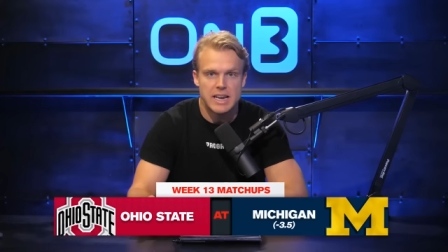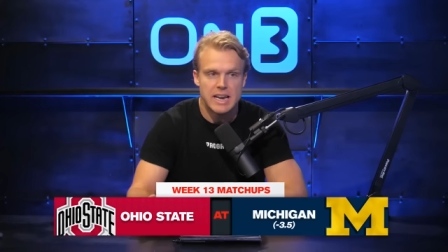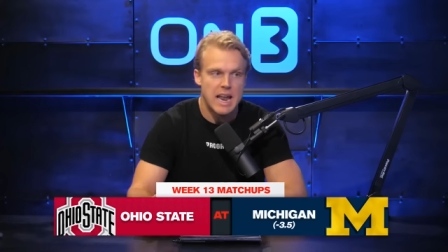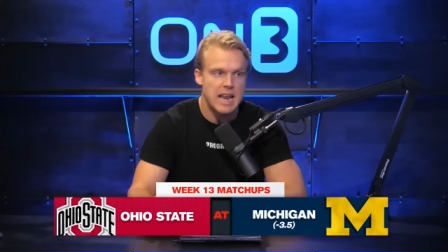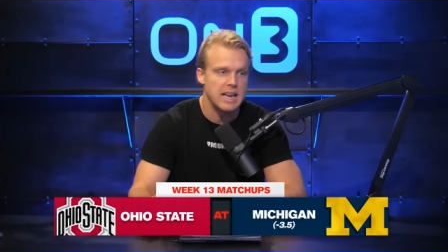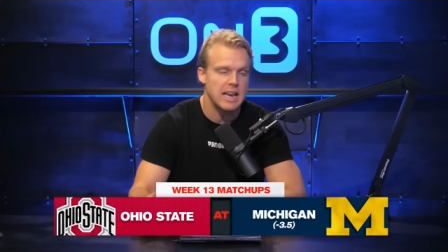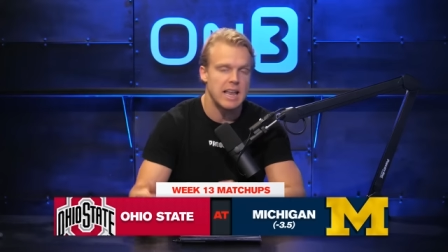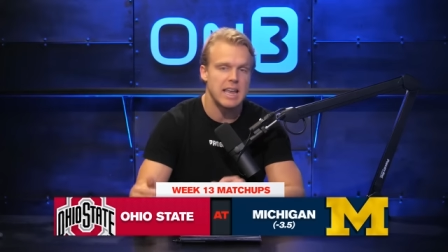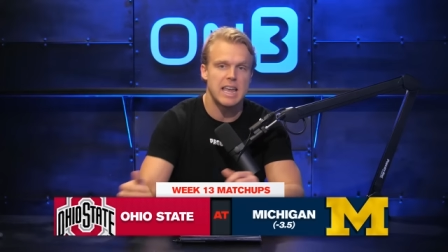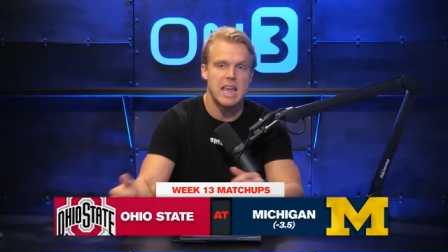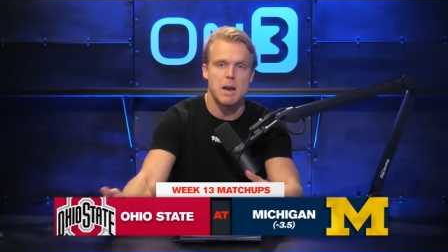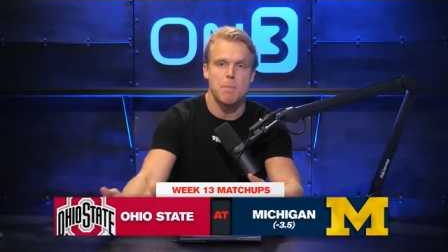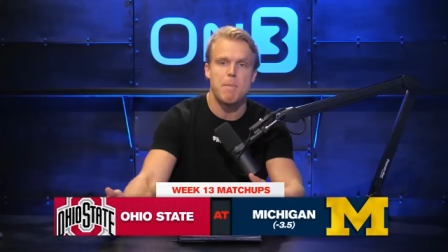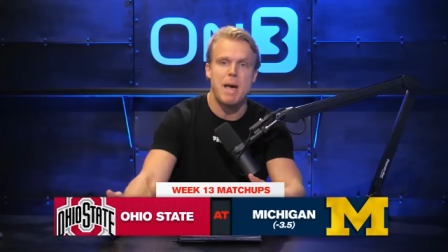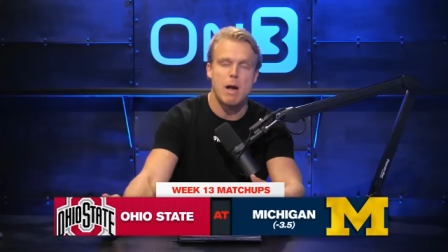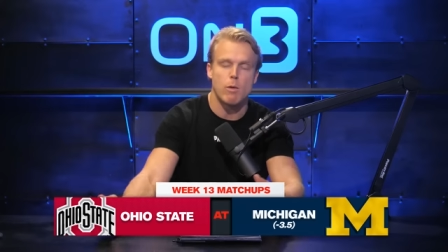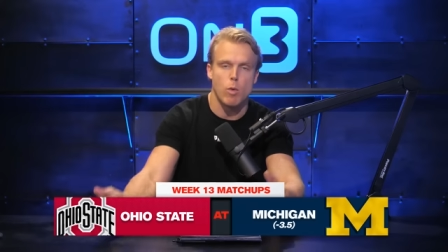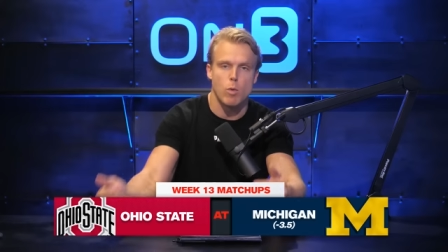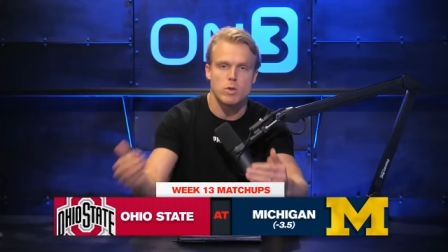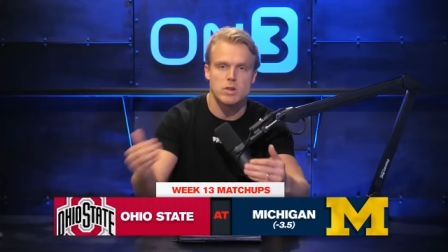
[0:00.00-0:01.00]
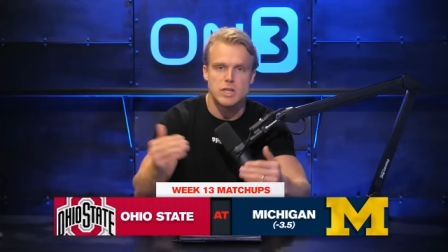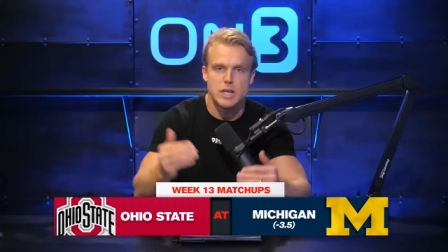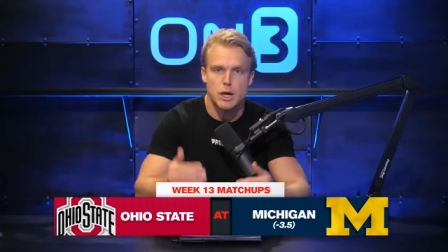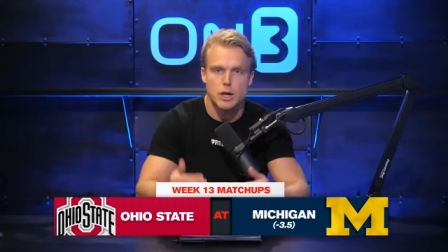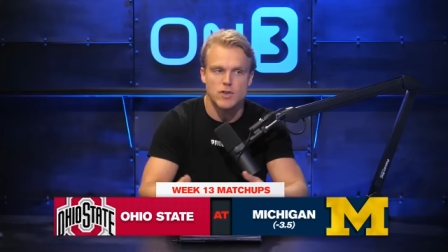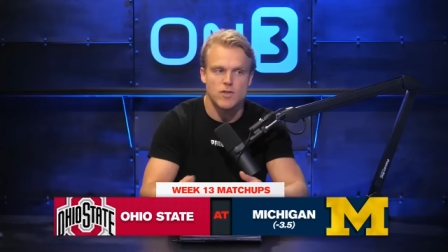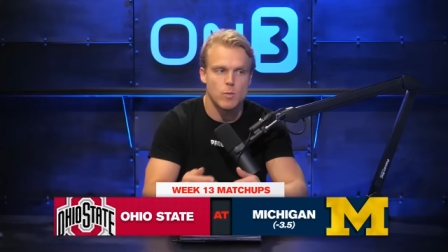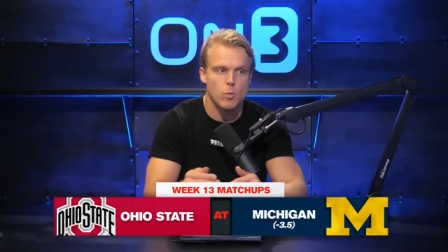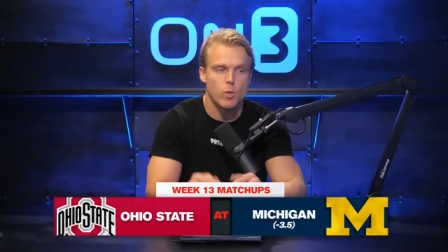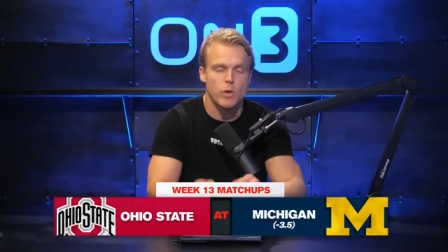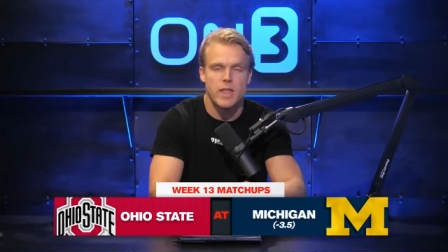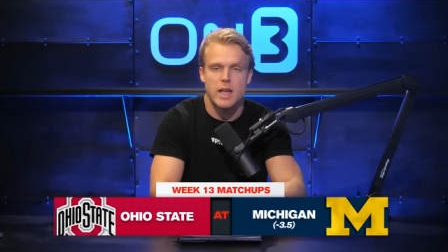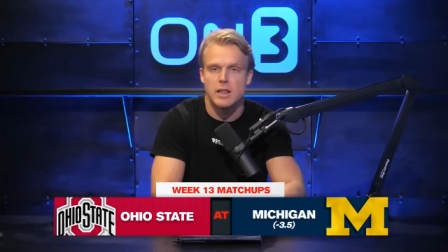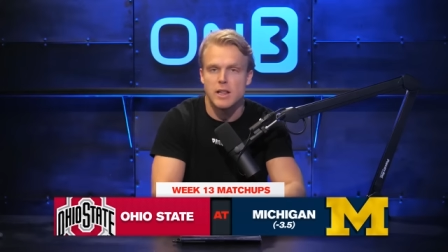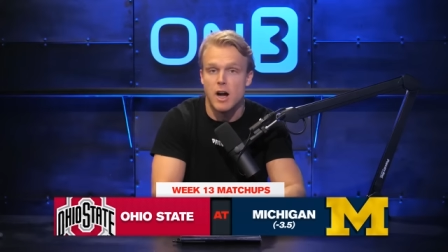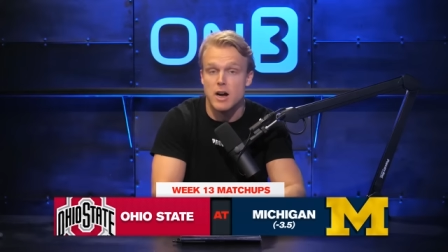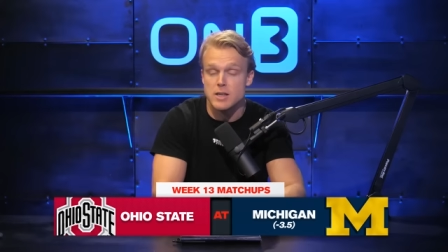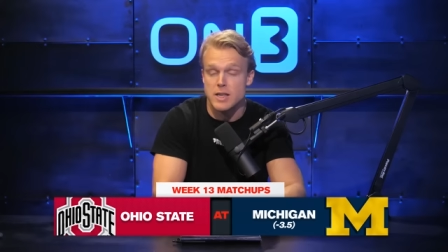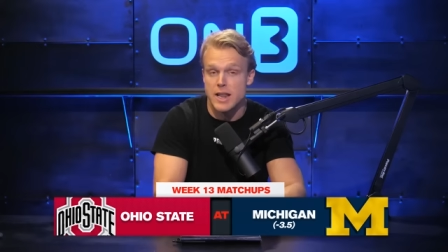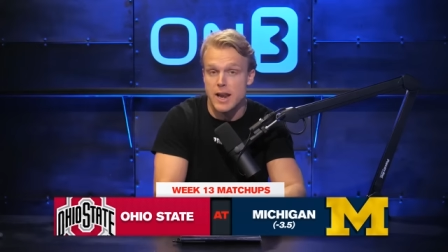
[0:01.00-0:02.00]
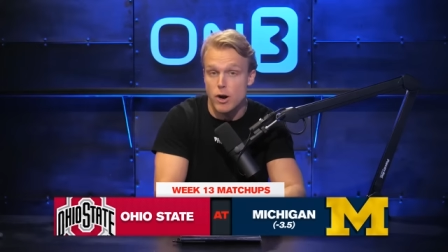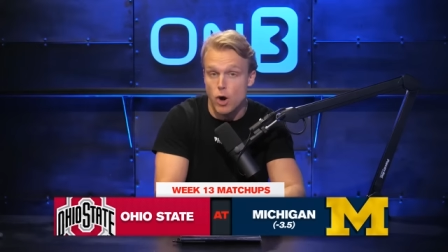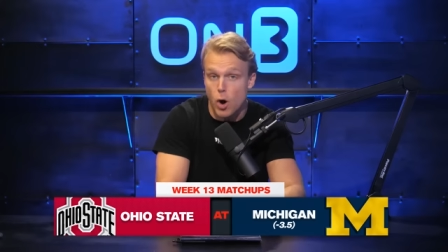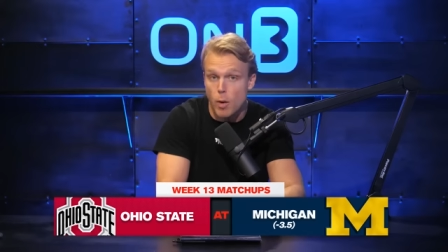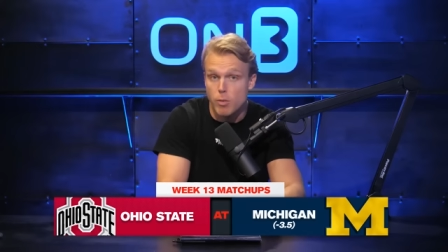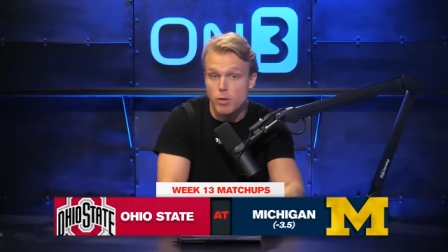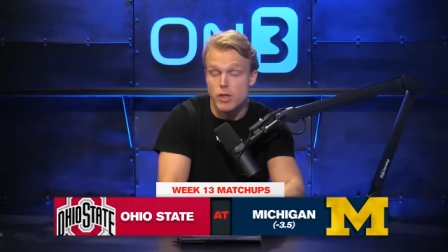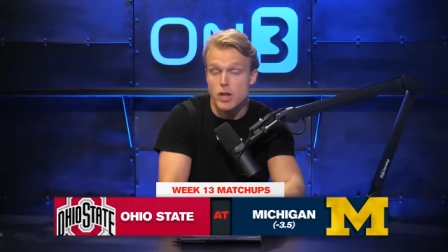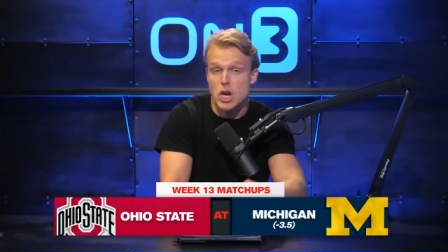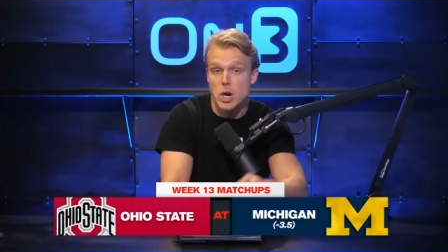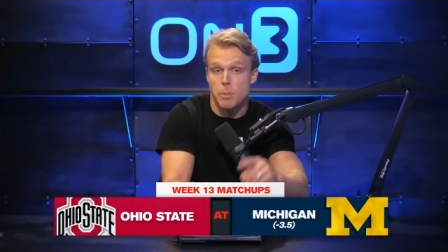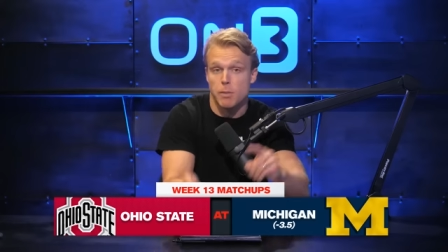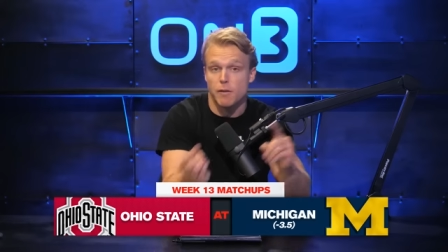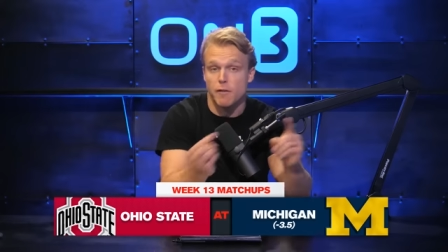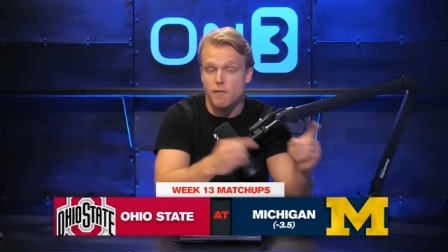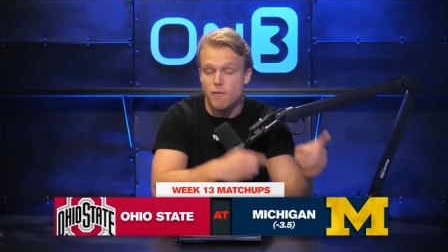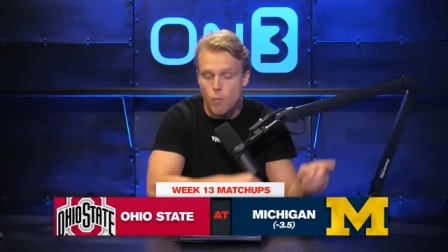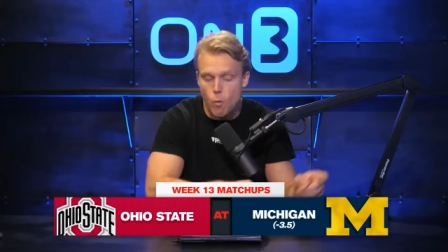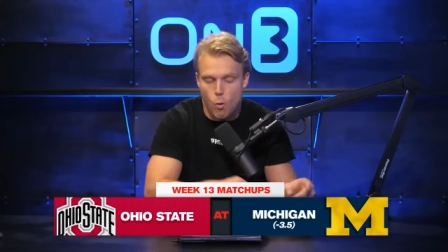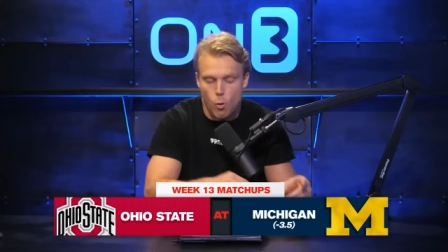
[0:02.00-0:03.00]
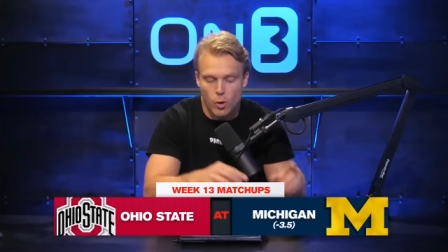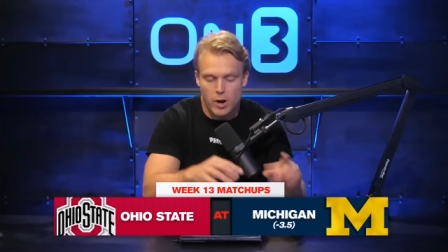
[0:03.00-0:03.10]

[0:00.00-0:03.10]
and, and getting back what was theirs from when they lost in Ann Arbor the year before.